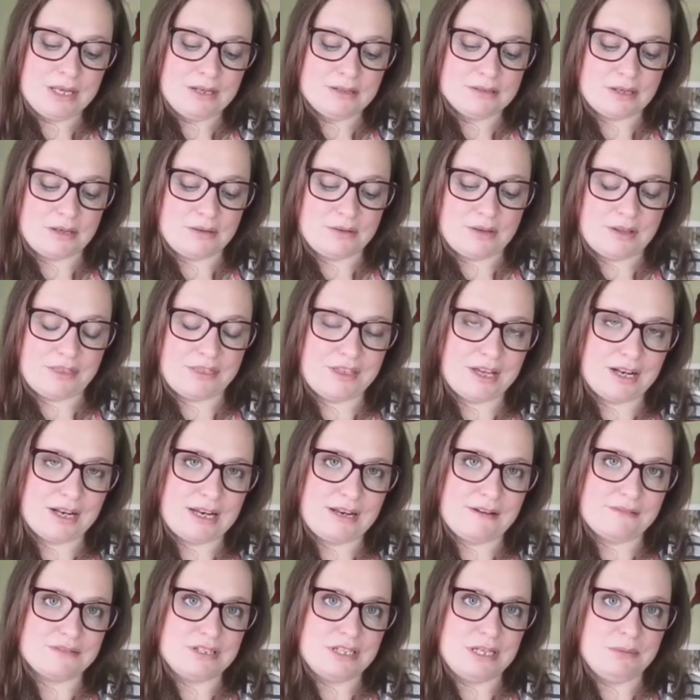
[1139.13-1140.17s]
So a thick
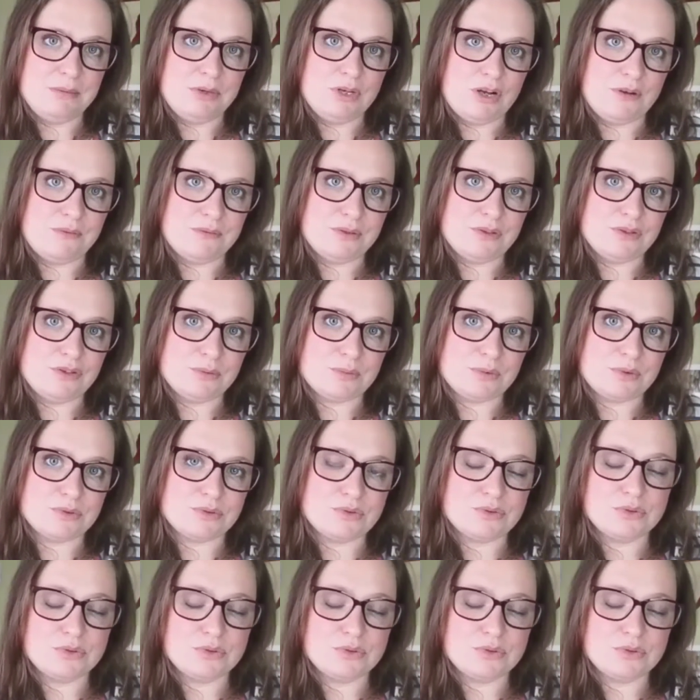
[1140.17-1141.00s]
layer of cinnamon over the top of the